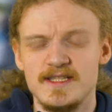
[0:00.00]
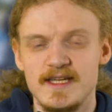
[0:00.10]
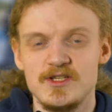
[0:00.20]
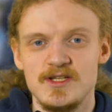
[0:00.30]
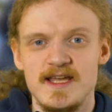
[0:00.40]

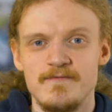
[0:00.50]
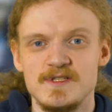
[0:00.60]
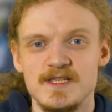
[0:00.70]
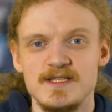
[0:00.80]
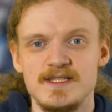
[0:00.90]
actually, ever
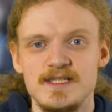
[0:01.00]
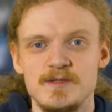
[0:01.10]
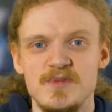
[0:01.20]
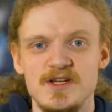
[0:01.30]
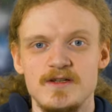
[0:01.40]
since he's
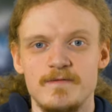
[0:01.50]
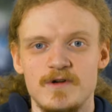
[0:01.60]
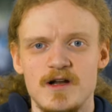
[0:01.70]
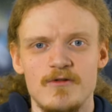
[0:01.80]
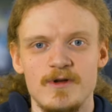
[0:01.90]
been in the
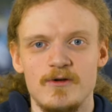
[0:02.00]
Ferrari,